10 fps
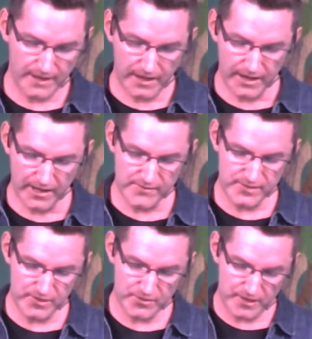And
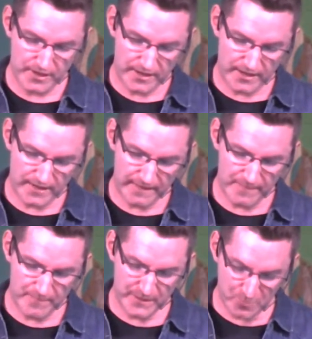so
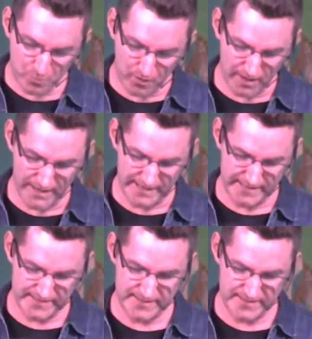be wise